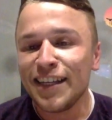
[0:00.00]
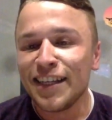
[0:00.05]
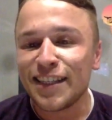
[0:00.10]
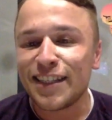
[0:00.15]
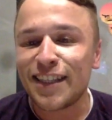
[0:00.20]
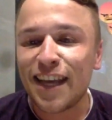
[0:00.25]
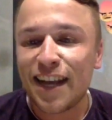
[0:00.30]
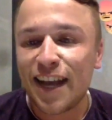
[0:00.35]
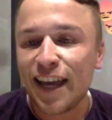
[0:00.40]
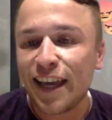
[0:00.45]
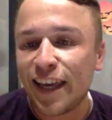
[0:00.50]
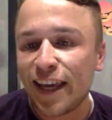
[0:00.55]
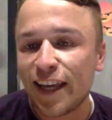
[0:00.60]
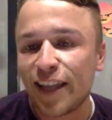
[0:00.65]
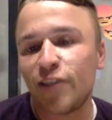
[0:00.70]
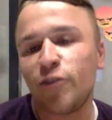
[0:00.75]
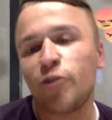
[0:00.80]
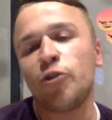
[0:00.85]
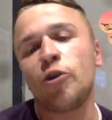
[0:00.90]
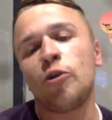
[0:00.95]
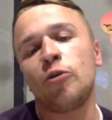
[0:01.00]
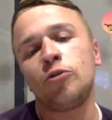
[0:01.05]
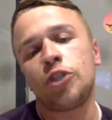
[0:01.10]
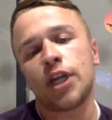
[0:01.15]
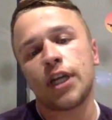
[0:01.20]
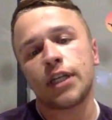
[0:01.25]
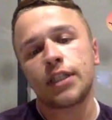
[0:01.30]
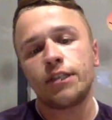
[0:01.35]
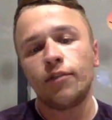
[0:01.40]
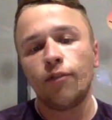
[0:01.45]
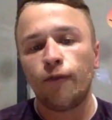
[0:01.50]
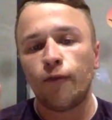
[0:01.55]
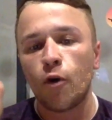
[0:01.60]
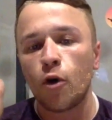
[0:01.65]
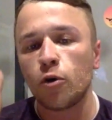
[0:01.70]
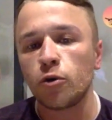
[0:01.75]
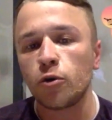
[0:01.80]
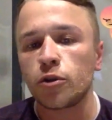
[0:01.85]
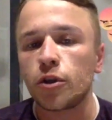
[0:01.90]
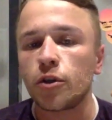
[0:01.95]
then I can, you know, just
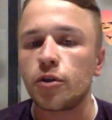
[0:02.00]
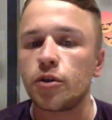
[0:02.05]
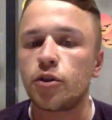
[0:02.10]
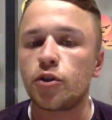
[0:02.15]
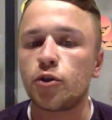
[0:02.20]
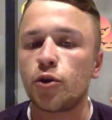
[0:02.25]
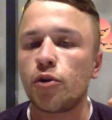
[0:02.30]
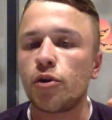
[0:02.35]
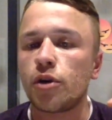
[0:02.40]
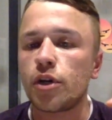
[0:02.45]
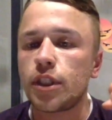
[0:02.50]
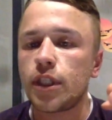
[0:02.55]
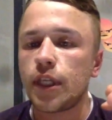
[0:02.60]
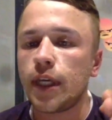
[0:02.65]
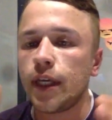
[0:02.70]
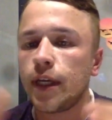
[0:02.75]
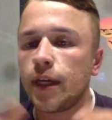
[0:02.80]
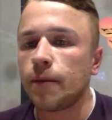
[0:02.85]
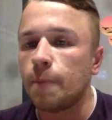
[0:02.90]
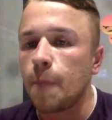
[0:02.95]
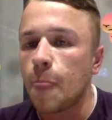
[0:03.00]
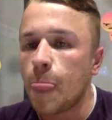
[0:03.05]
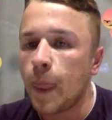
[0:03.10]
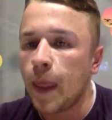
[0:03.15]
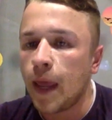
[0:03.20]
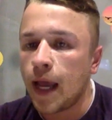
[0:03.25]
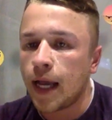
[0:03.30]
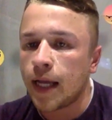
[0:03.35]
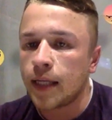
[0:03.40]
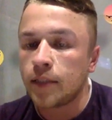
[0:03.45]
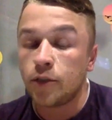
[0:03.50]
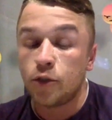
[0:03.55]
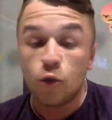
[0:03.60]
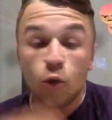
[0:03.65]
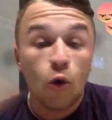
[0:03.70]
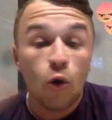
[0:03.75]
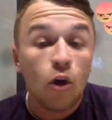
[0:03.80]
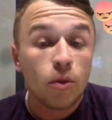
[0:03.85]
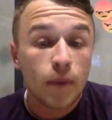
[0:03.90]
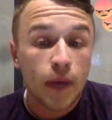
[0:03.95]
focus on sourcing and do
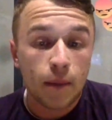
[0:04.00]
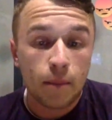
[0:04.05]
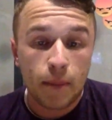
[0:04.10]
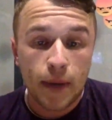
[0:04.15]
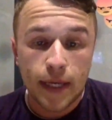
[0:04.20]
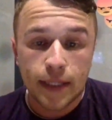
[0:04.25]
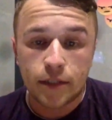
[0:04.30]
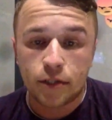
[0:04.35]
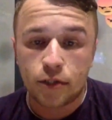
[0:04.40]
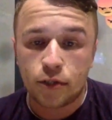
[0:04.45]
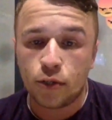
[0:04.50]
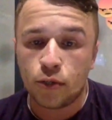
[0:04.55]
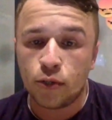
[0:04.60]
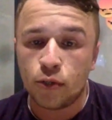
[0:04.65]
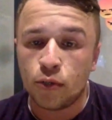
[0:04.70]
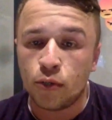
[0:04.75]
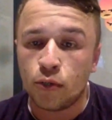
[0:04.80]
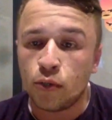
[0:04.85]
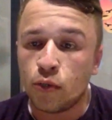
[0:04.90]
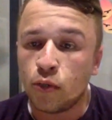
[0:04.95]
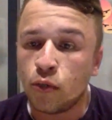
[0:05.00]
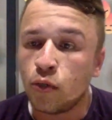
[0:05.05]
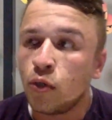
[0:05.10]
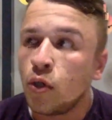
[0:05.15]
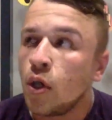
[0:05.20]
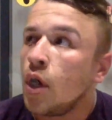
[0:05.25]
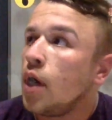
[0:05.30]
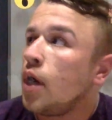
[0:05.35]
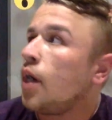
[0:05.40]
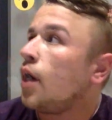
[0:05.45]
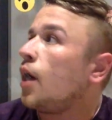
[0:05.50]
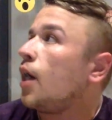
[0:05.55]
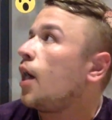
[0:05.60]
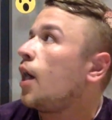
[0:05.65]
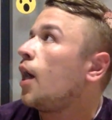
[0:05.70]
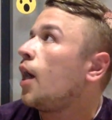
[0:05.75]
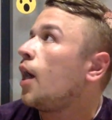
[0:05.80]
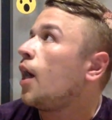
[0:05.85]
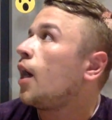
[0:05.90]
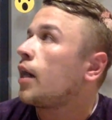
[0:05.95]
all my best to
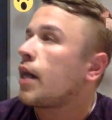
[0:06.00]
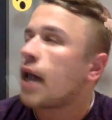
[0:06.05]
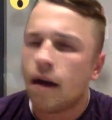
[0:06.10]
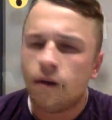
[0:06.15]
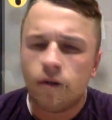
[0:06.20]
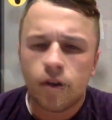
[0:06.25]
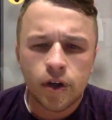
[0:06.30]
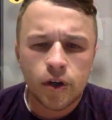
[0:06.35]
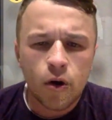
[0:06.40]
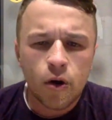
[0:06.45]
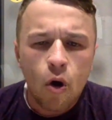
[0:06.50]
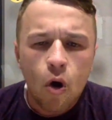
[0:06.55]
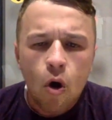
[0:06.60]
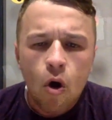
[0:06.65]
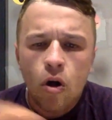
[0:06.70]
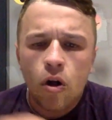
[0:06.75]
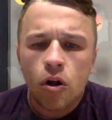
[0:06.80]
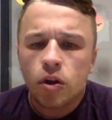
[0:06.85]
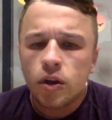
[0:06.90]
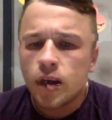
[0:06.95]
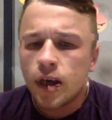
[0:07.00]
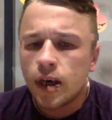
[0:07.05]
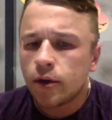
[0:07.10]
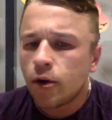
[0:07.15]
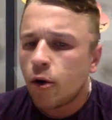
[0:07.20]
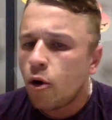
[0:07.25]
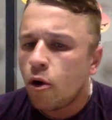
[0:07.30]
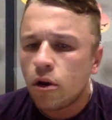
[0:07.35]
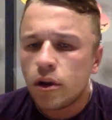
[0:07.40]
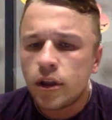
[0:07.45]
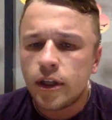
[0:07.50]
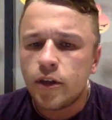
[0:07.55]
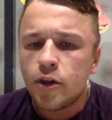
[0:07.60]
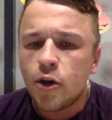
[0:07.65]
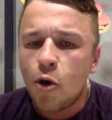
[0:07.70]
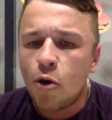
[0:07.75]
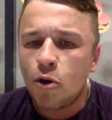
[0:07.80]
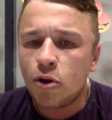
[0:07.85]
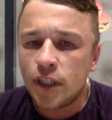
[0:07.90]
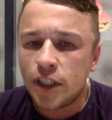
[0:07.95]
Uh, cover all all the
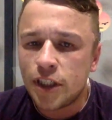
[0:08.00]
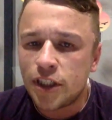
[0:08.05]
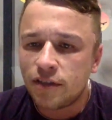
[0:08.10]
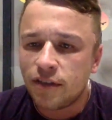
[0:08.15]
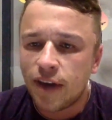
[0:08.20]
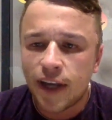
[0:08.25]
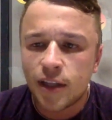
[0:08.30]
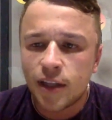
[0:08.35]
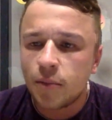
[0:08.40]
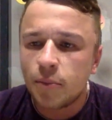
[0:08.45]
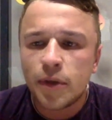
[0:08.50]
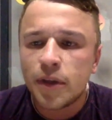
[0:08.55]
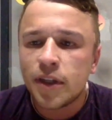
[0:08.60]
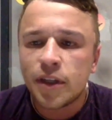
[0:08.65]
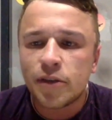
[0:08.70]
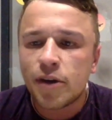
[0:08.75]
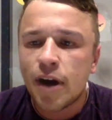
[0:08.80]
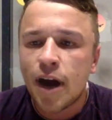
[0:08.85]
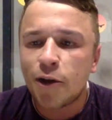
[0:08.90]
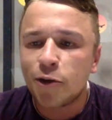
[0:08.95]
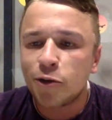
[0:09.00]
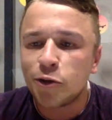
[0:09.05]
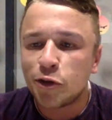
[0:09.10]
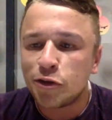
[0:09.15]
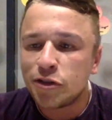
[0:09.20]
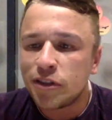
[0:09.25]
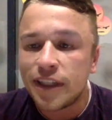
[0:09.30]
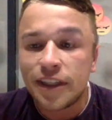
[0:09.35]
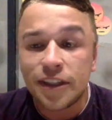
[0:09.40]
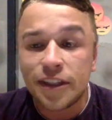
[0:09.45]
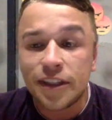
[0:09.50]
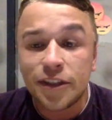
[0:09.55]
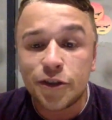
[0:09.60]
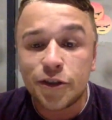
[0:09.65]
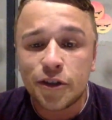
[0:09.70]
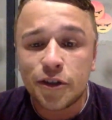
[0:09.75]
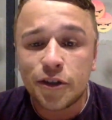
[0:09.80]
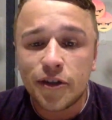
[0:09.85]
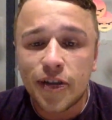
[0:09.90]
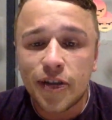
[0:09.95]
knowledge available around on the
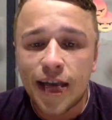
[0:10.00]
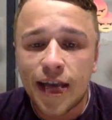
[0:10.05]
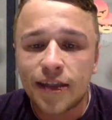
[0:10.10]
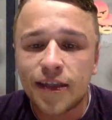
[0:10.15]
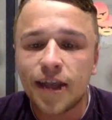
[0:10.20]
internet.